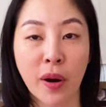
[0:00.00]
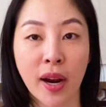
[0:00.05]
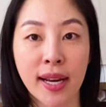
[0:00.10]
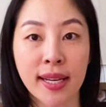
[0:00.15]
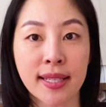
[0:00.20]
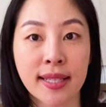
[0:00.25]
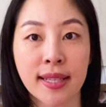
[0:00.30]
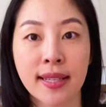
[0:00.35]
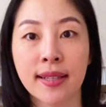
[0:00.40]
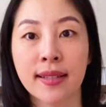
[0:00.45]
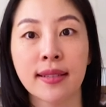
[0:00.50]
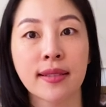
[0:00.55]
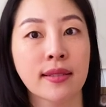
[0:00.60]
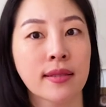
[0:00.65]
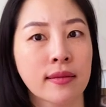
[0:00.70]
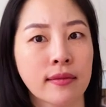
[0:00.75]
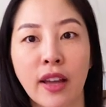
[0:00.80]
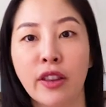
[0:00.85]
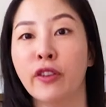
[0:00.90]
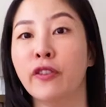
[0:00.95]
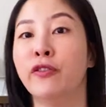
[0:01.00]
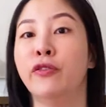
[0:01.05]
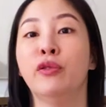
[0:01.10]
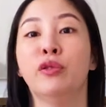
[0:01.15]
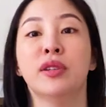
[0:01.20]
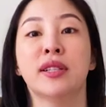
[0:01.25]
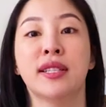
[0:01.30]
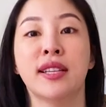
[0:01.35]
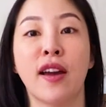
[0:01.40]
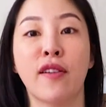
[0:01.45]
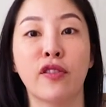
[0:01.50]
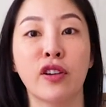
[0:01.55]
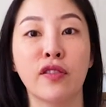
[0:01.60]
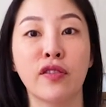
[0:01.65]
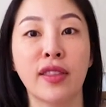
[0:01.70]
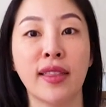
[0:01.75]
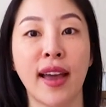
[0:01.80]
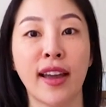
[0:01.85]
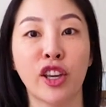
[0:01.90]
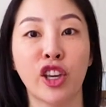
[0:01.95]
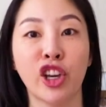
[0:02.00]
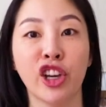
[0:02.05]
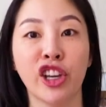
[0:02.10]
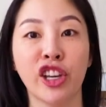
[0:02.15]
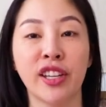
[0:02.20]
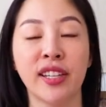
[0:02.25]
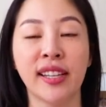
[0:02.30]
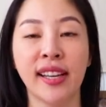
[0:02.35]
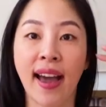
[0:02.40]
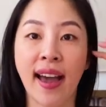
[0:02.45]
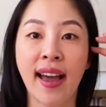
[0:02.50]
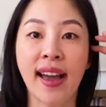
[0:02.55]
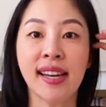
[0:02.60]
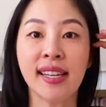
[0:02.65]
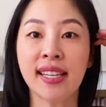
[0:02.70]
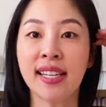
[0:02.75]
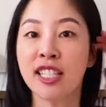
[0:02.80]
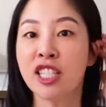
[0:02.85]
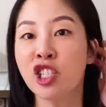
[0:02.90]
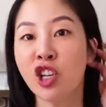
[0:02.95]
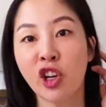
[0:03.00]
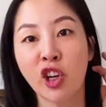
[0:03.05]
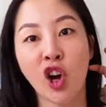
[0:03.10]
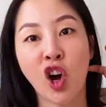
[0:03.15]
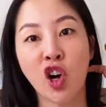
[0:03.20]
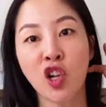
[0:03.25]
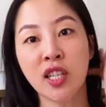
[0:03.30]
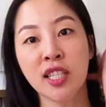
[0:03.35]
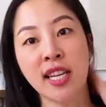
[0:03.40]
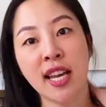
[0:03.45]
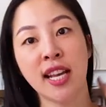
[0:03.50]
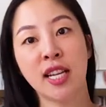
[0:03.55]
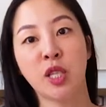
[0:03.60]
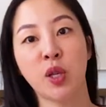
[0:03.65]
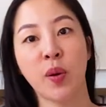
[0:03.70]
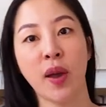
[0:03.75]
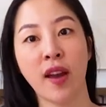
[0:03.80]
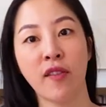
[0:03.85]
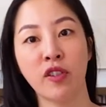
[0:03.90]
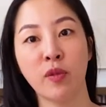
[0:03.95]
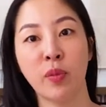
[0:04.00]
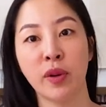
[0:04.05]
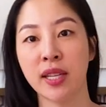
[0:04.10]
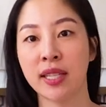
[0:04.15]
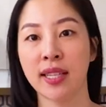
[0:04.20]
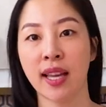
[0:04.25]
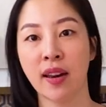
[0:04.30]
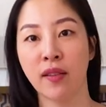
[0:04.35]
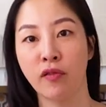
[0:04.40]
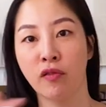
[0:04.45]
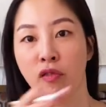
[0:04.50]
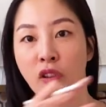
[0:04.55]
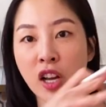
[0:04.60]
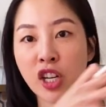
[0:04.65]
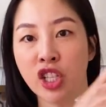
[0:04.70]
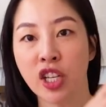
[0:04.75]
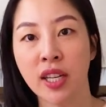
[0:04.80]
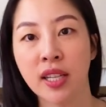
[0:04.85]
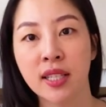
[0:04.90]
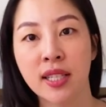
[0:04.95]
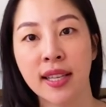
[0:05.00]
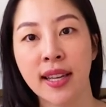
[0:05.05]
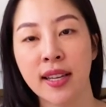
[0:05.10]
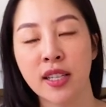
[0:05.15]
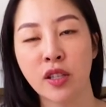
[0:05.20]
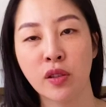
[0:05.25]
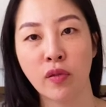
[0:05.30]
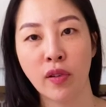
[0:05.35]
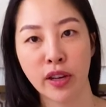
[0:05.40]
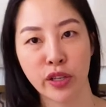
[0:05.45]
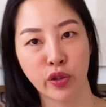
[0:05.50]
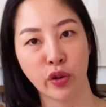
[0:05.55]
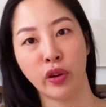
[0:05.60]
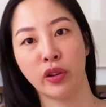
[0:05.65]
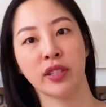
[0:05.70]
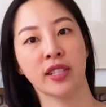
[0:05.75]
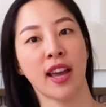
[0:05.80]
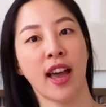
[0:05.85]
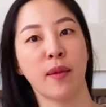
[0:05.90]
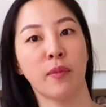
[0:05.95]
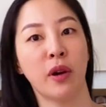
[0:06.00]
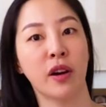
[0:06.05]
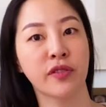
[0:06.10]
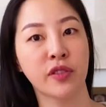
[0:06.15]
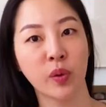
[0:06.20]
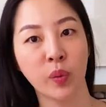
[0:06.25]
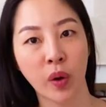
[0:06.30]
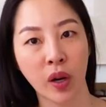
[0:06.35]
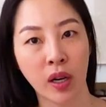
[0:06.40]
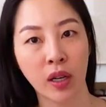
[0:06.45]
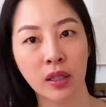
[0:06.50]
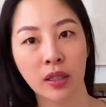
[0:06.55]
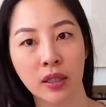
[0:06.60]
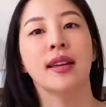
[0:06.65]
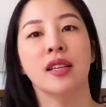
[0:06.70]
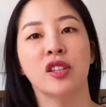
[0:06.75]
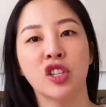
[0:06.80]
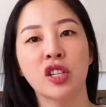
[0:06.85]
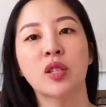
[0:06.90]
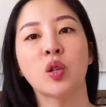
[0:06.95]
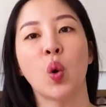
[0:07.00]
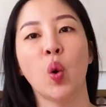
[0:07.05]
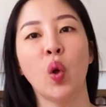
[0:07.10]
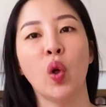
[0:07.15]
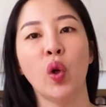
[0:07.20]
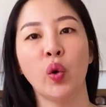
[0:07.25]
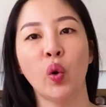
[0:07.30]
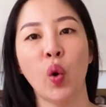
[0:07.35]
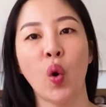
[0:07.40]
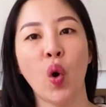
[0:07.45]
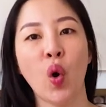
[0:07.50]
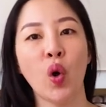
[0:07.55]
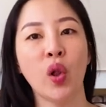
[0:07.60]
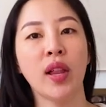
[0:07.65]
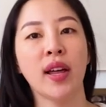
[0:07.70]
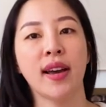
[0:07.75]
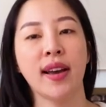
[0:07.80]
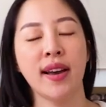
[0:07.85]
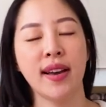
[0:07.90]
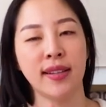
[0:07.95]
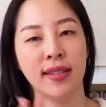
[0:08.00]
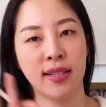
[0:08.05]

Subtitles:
prices, and the food is never even that good, and it's not a holiday, so everybody's kind of rushing to get to the restaurant on time after work. It's just all in all a